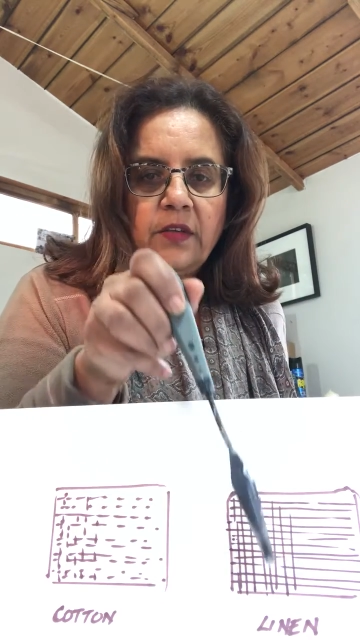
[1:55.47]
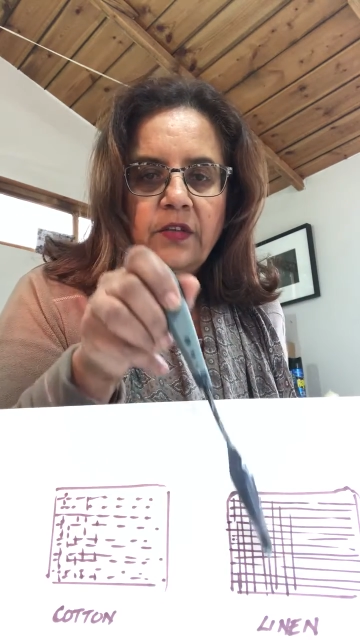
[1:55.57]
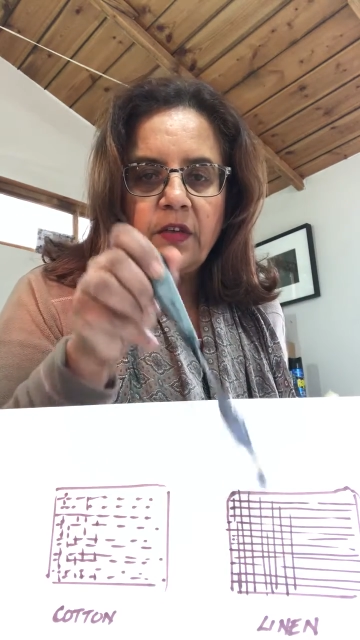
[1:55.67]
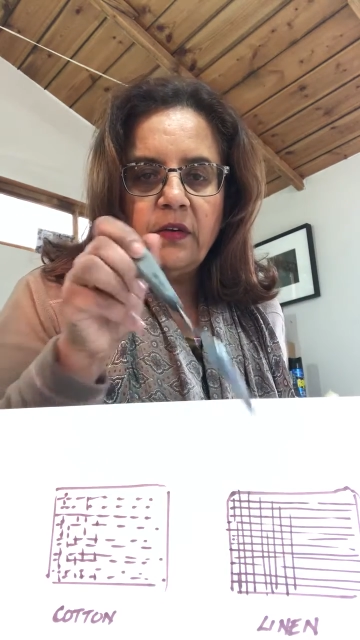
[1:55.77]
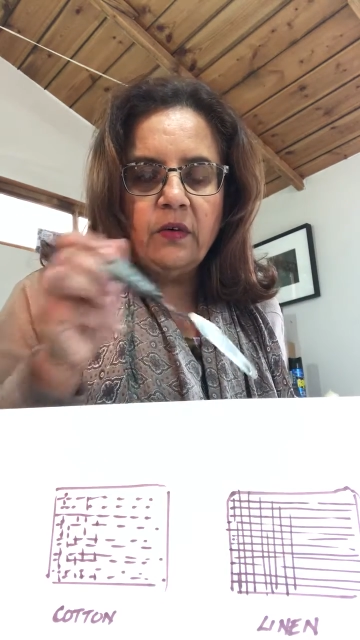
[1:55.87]

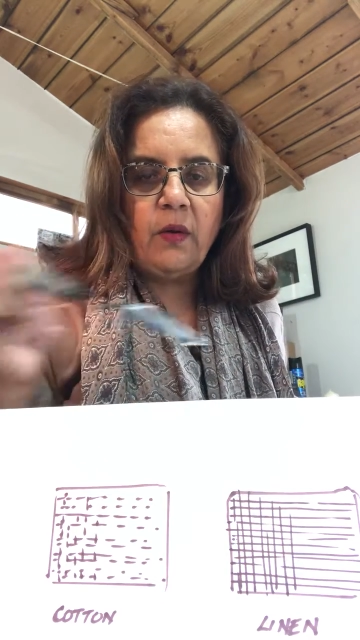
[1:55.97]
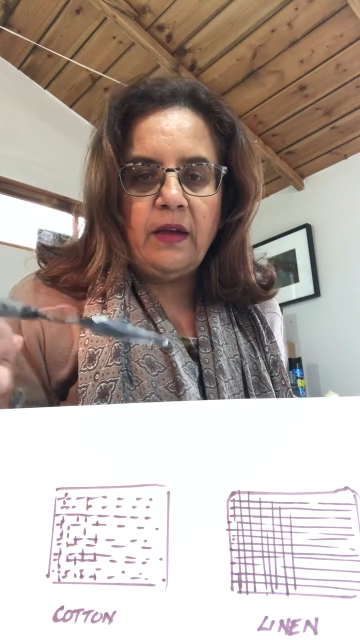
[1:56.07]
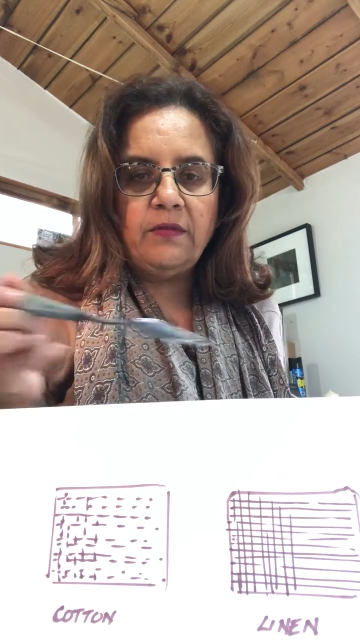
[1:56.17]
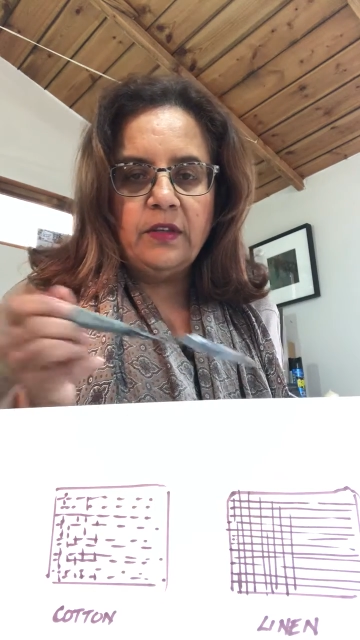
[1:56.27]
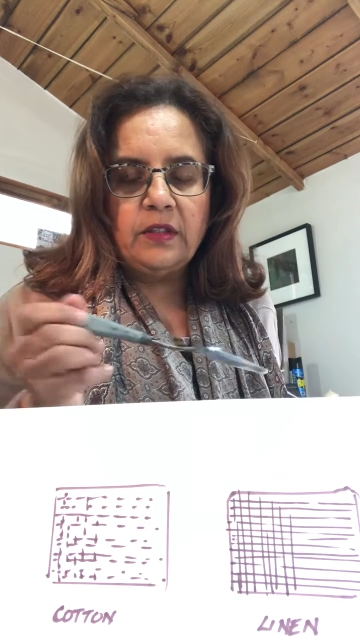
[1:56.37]
so
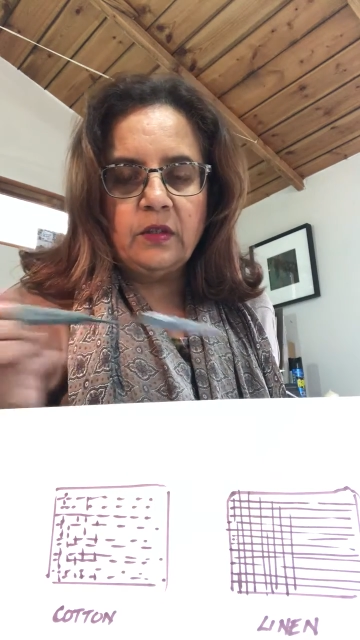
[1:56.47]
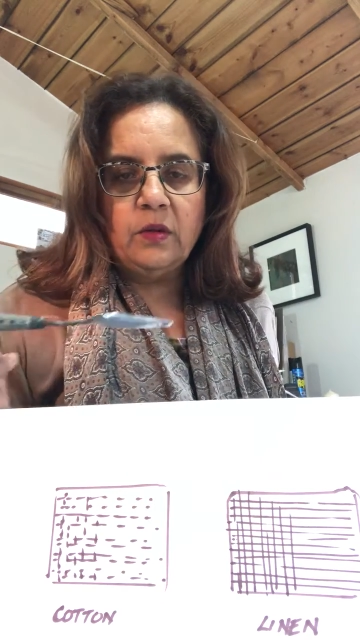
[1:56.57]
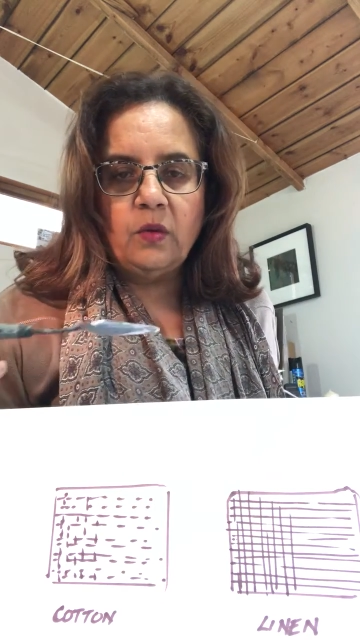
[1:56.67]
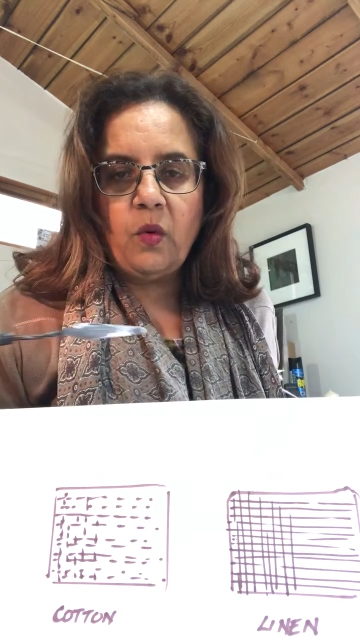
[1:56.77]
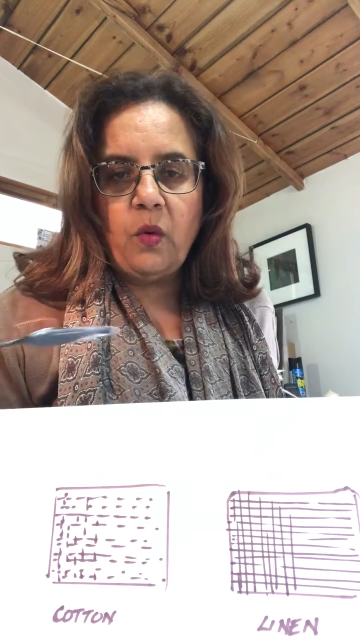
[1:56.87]
quite
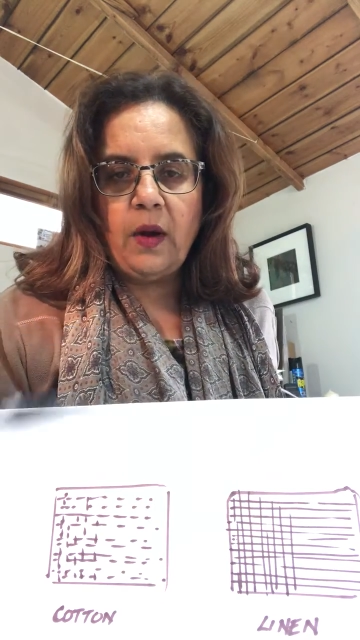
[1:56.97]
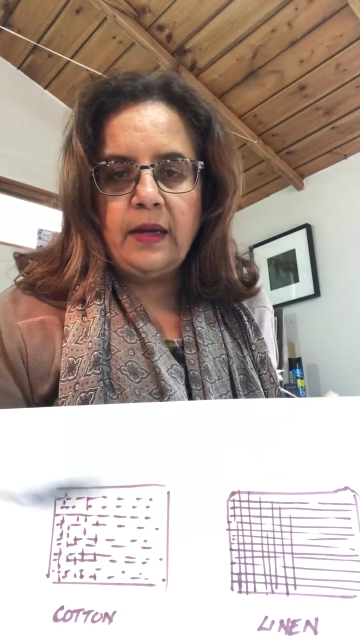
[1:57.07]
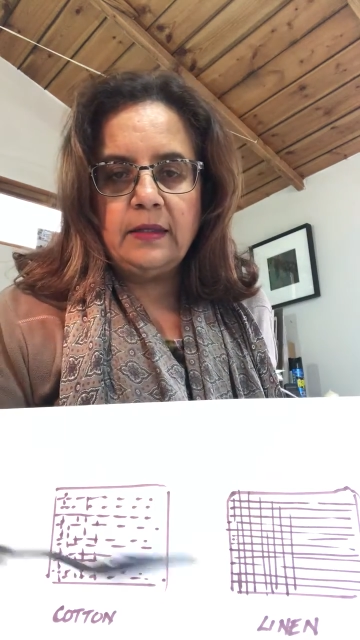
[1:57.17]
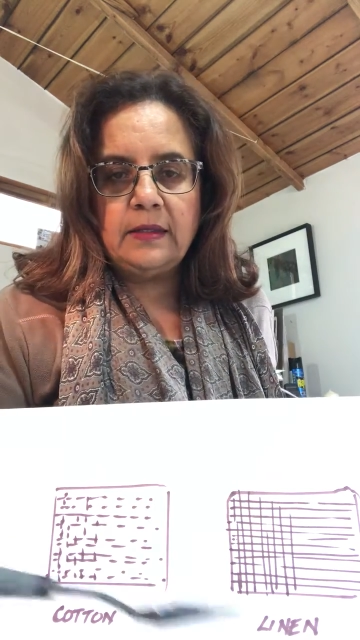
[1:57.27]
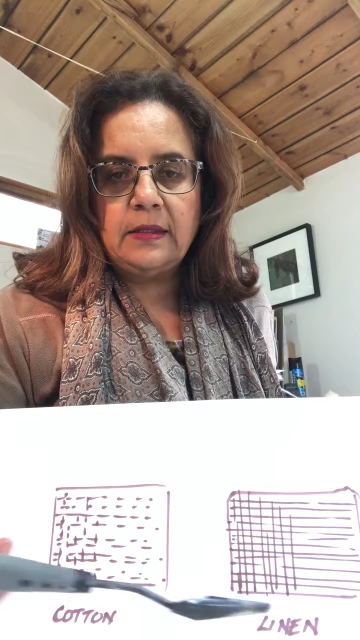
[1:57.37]
vertical,
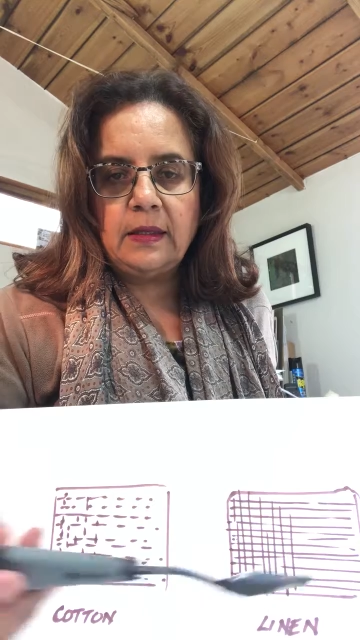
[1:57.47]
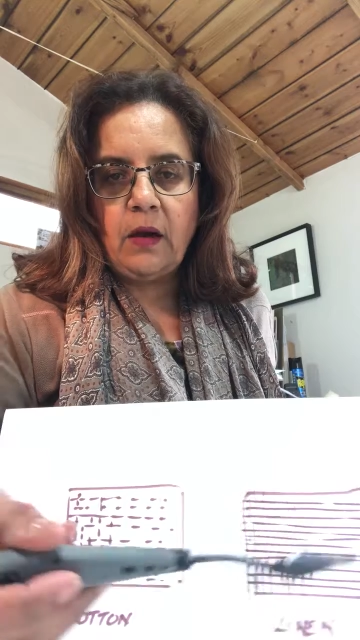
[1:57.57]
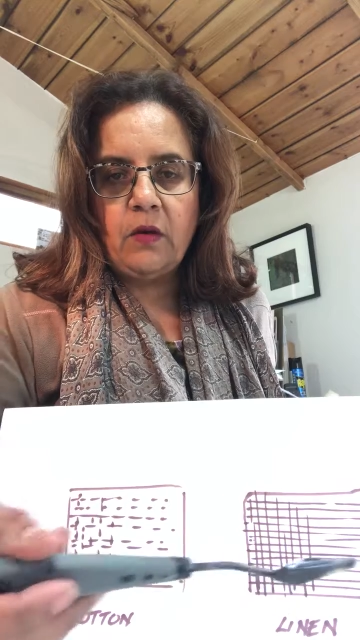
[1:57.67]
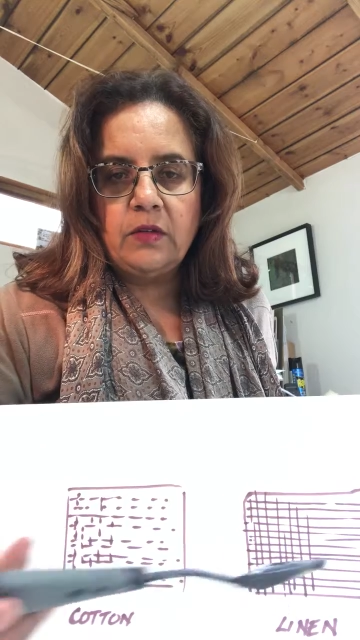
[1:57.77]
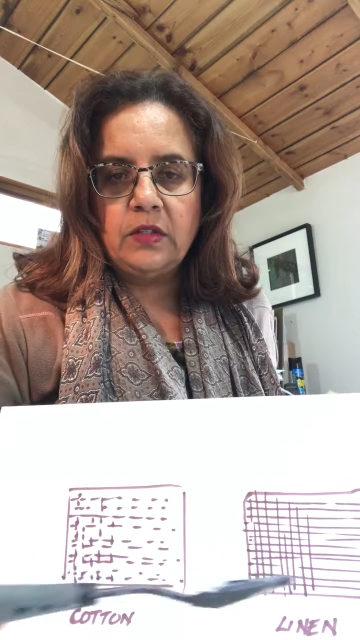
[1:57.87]
quite
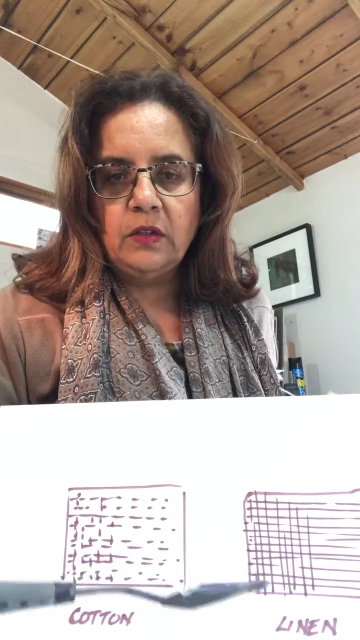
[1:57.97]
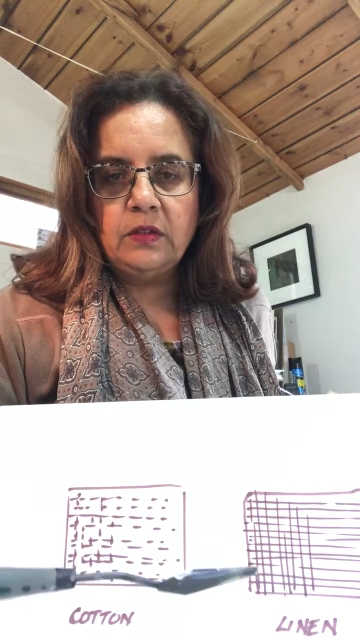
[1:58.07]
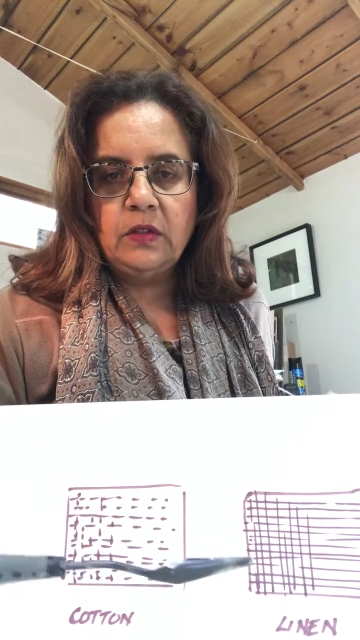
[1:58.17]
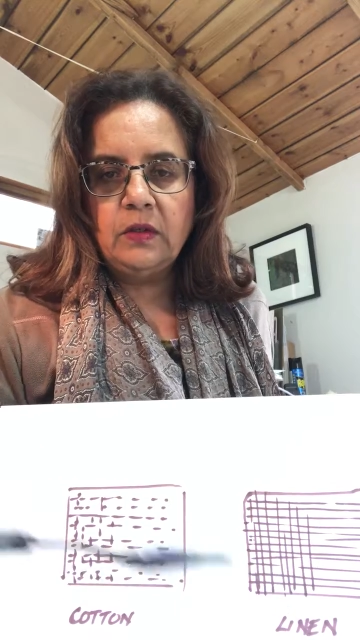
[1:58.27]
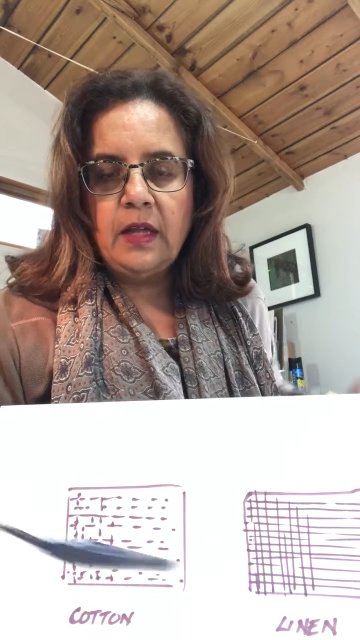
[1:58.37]

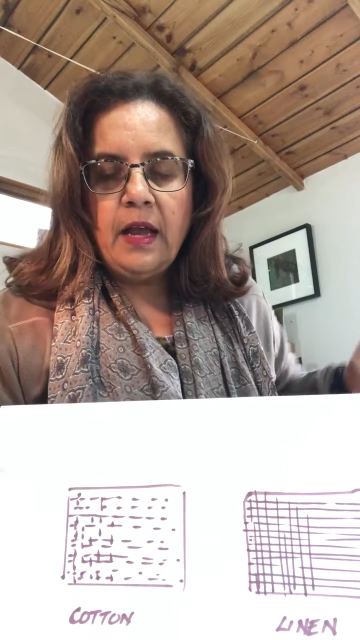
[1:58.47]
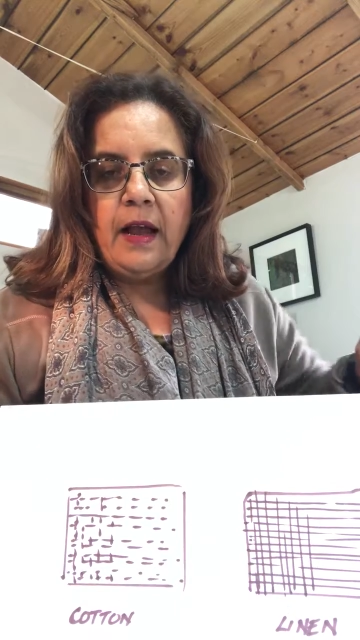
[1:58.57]
horizontal,